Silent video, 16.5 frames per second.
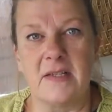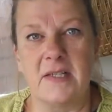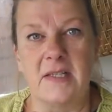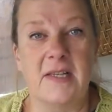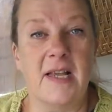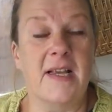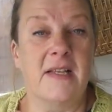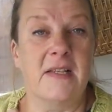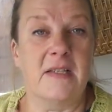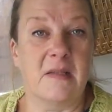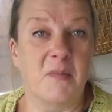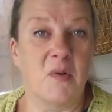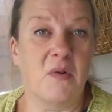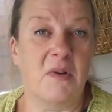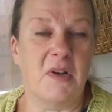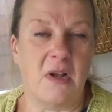today is the
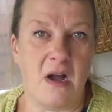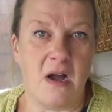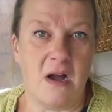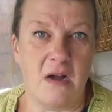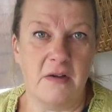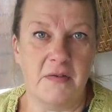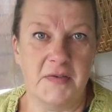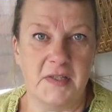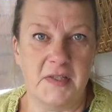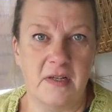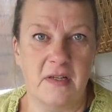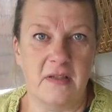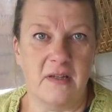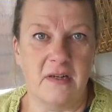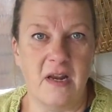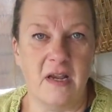morning
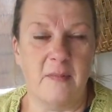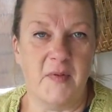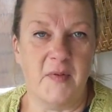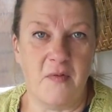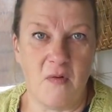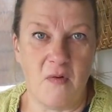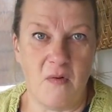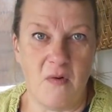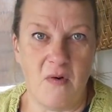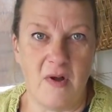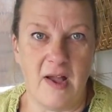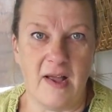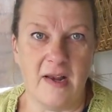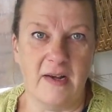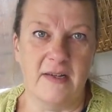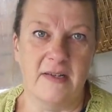after the night before,
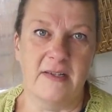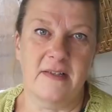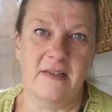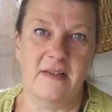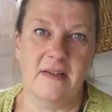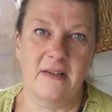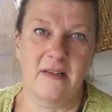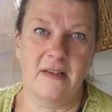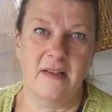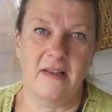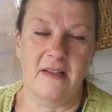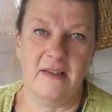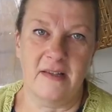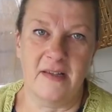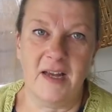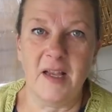and
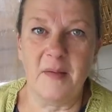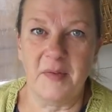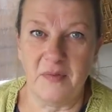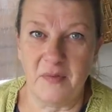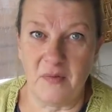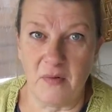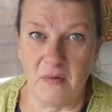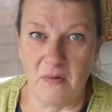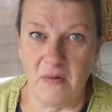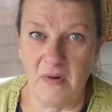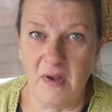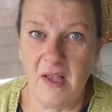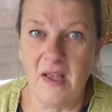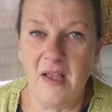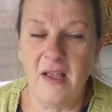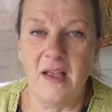the night before
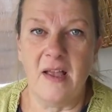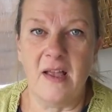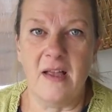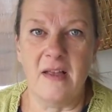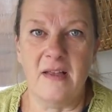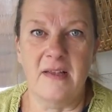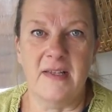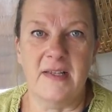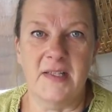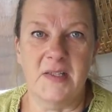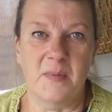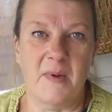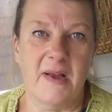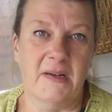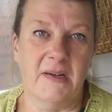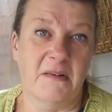
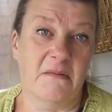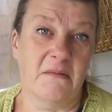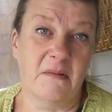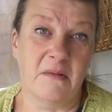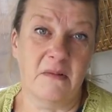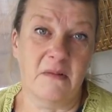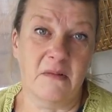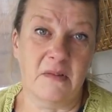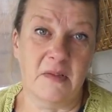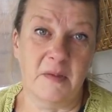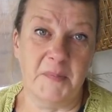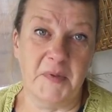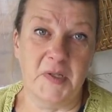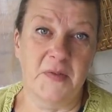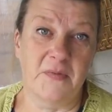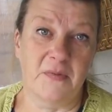is when the
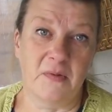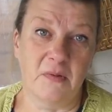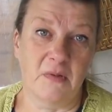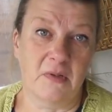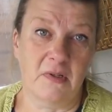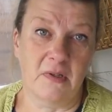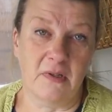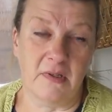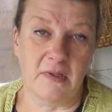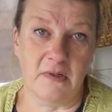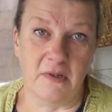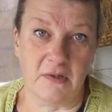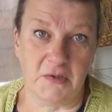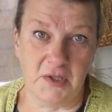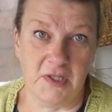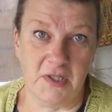beautiful
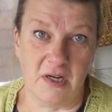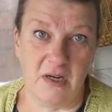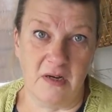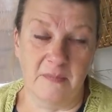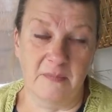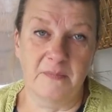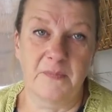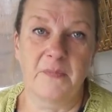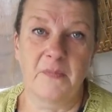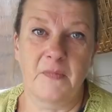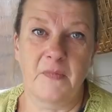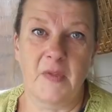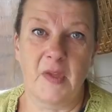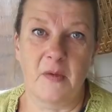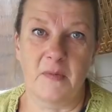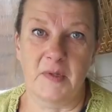Notre Dame
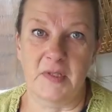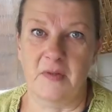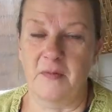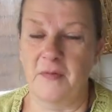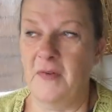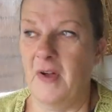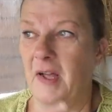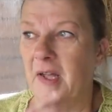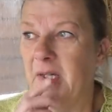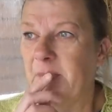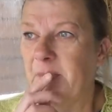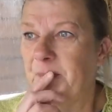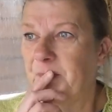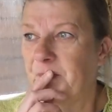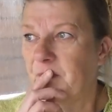was on fire.